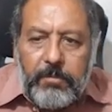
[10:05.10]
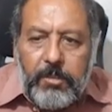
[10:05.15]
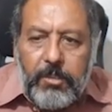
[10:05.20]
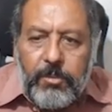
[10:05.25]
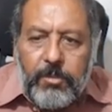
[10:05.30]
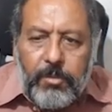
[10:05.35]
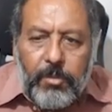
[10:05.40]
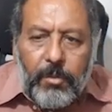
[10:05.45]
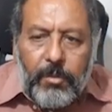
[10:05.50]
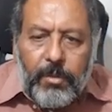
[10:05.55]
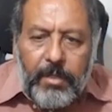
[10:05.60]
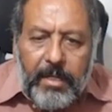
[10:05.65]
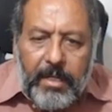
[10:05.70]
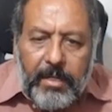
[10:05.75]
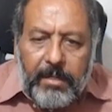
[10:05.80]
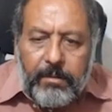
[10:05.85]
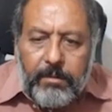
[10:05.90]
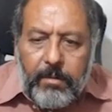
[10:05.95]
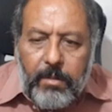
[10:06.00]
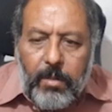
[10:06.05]
So
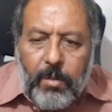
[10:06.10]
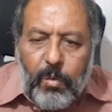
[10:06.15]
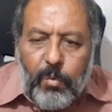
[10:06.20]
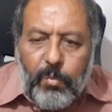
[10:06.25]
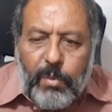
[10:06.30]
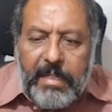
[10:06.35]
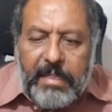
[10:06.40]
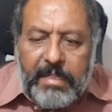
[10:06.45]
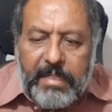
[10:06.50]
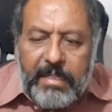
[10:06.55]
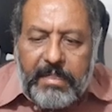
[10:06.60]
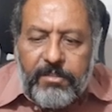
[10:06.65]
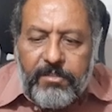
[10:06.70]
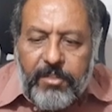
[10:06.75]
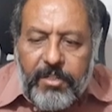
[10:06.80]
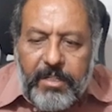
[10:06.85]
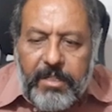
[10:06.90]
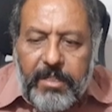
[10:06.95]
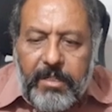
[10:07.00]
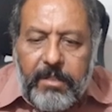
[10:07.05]
here one can
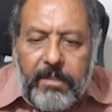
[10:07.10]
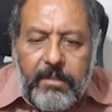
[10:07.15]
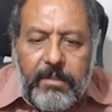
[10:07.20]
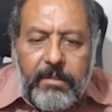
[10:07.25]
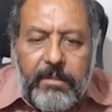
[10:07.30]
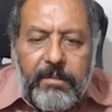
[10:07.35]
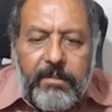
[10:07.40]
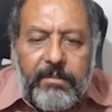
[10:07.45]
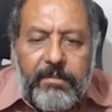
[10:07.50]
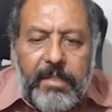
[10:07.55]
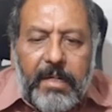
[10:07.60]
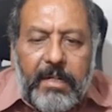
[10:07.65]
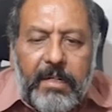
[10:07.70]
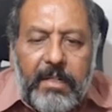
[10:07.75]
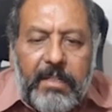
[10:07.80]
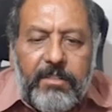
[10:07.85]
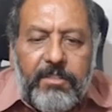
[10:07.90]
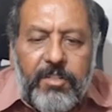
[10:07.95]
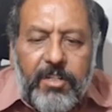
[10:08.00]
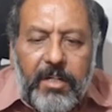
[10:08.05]
see the
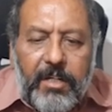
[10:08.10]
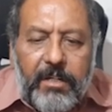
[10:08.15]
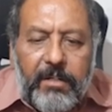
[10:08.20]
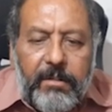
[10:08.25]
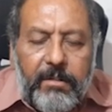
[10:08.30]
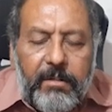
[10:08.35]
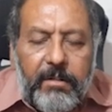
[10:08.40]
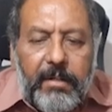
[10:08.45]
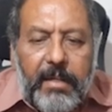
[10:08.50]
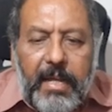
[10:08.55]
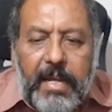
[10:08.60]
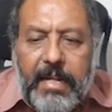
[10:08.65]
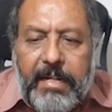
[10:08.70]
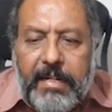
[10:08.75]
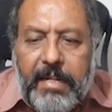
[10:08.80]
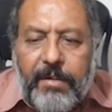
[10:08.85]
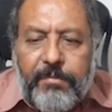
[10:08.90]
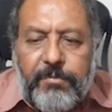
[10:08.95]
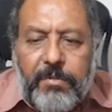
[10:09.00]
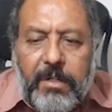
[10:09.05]
culture, and
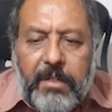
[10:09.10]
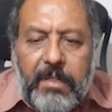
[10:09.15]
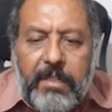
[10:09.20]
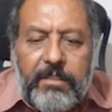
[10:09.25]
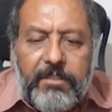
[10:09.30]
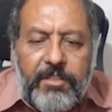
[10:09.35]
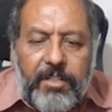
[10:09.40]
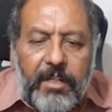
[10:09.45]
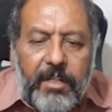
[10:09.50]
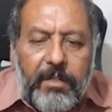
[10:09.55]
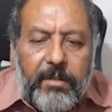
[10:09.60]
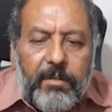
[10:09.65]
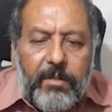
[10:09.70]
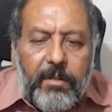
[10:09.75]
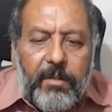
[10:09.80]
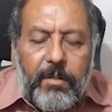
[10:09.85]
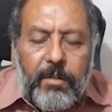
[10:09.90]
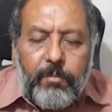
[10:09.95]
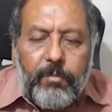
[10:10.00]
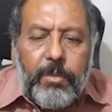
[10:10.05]
after culture
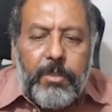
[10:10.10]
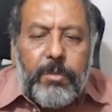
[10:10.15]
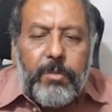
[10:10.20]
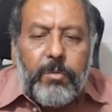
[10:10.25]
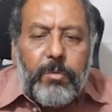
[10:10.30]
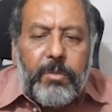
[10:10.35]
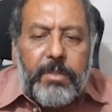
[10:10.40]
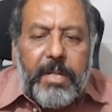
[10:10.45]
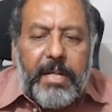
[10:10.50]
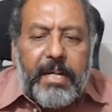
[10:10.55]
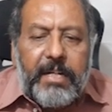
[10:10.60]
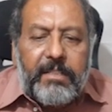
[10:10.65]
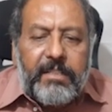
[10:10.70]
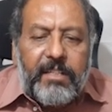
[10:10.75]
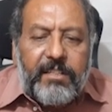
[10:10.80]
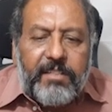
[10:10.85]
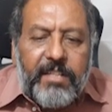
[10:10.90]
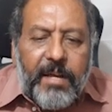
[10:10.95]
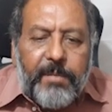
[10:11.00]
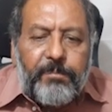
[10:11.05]
we do take the
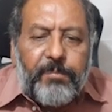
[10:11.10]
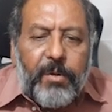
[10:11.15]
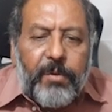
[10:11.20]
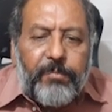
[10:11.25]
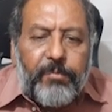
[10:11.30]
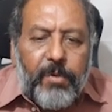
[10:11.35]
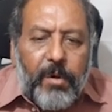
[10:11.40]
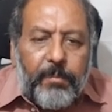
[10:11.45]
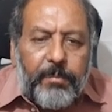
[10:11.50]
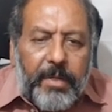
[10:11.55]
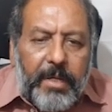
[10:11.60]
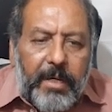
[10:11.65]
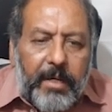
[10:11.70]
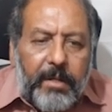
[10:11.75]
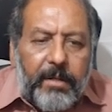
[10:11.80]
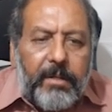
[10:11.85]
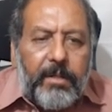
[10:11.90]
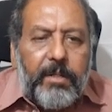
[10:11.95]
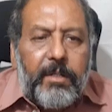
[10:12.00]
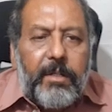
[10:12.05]
sample from
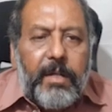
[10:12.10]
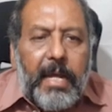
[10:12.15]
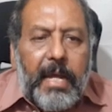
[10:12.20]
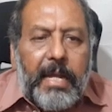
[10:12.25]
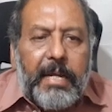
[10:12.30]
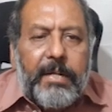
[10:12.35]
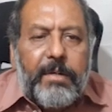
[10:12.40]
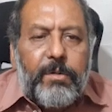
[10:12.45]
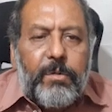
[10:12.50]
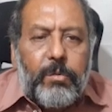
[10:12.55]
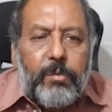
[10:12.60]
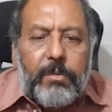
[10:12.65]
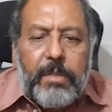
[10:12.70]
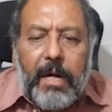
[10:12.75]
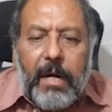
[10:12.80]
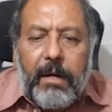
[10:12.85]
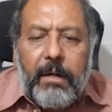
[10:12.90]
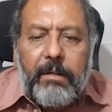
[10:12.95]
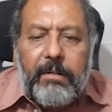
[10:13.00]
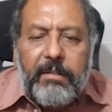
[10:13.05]
here and do
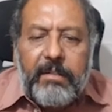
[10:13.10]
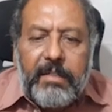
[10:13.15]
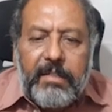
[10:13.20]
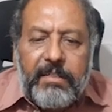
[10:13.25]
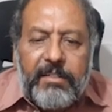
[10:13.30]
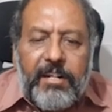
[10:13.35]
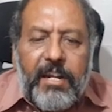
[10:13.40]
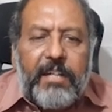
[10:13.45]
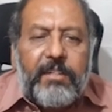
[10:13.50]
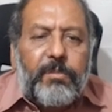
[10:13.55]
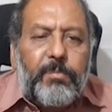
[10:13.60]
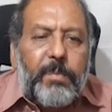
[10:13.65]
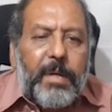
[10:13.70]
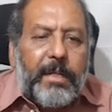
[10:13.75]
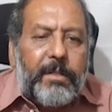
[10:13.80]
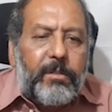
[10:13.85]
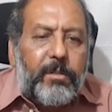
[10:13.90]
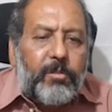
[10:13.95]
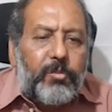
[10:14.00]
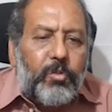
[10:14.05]
the direct
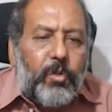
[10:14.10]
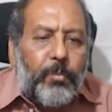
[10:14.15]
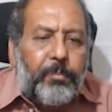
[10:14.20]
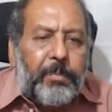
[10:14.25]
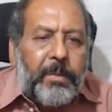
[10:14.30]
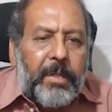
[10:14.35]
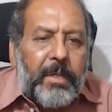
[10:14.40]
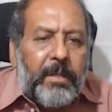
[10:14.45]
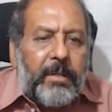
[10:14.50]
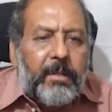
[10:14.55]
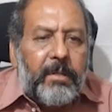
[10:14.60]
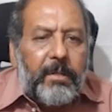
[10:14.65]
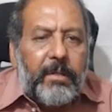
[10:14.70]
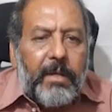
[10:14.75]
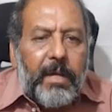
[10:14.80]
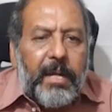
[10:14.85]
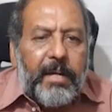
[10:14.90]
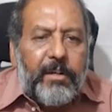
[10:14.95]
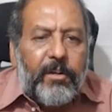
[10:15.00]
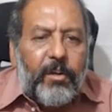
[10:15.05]
microscopy,
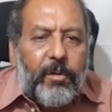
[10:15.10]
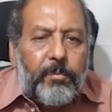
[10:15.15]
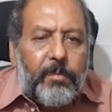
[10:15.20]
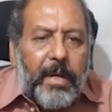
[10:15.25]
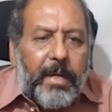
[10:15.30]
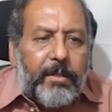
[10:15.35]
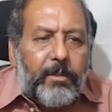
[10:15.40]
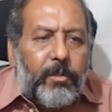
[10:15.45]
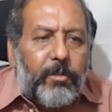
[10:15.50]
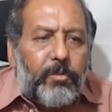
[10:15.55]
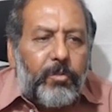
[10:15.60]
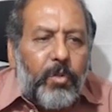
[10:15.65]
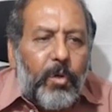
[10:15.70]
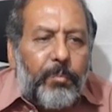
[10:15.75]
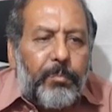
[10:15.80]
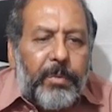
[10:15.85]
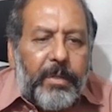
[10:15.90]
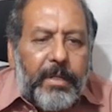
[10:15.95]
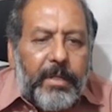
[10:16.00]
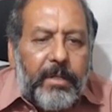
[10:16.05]
and on
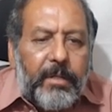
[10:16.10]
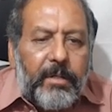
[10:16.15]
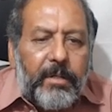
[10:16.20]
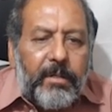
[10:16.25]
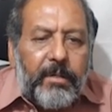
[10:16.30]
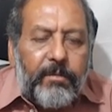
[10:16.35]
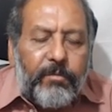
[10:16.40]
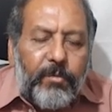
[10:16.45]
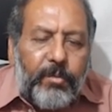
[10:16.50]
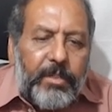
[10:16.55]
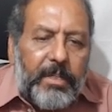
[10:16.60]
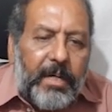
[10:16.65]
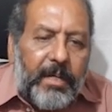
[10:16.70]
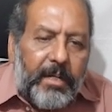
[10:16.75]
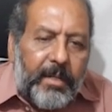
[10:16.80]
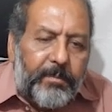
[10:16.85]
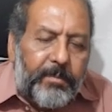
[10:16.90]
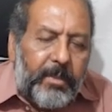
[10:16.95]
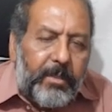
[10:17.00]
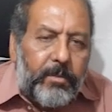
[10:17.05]
microscopy we are
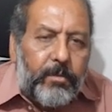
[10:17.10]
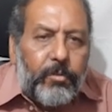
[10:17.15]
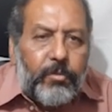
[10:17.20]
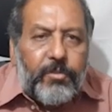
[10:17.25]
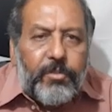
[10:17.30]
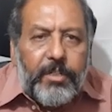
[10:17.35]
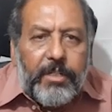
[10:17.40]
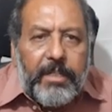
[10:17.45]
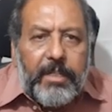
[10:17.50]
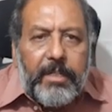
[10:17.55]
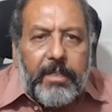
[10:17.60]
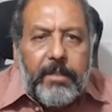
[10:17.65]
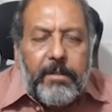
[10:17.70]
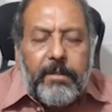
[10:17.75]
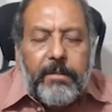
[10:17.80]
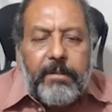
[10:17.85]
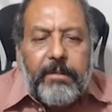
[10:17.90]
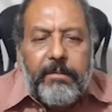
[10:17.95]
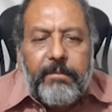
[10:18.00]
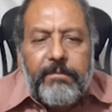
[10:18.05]
able to see
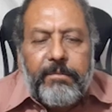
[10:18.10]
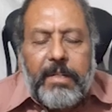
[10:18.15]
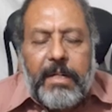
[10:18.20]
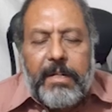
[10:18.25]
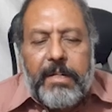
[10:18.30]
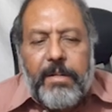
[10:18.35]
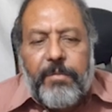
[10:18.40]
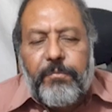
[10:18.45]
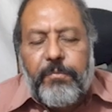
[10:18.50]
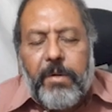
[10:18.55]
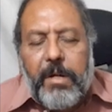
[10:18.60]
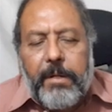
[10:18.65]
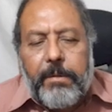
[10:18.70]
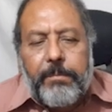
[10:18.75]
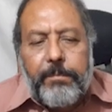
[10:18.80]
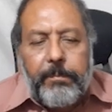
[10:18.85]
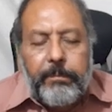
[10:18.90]
the different